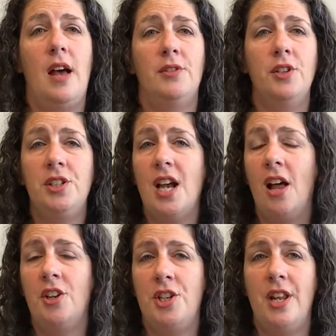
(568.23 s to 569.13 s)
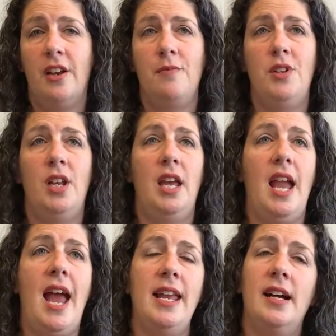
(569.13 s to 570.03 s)
sociology in the community,
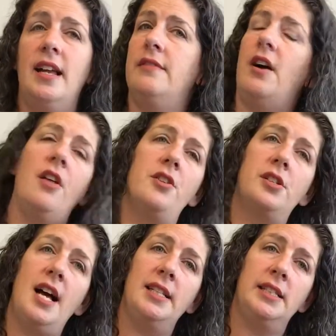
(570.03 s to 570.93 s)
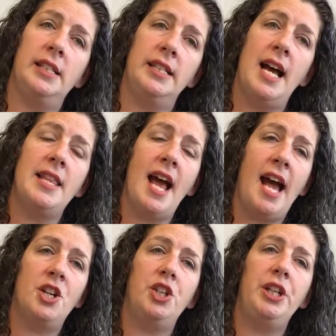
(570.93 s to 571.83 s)
any kind of other classes like that
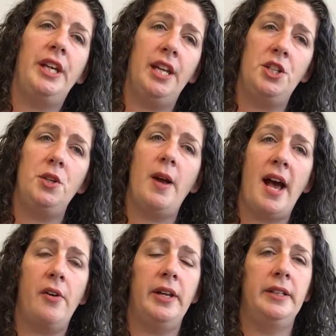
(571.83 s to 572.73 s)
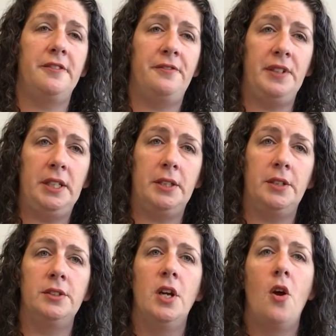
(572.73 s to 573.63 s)
actually get you out in the
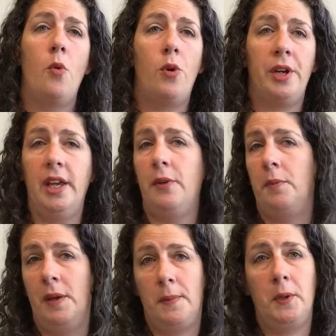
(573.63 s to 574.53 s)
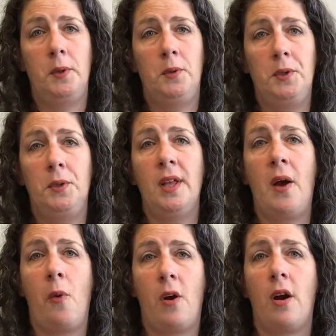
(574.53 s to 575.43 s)
field, working with people who do
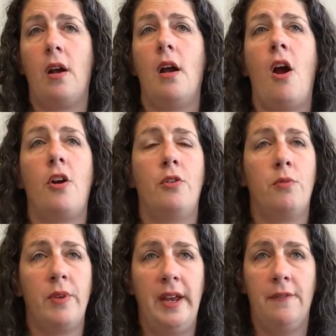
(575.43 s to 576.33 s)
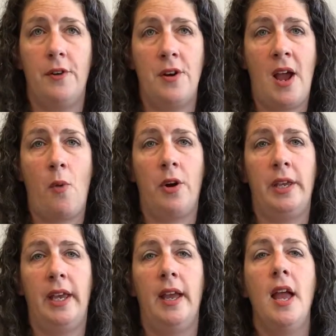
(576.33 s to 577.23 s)
that work, are great for
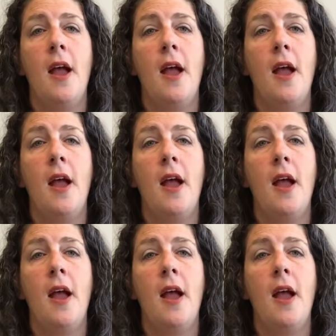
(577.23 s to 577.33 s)
networking.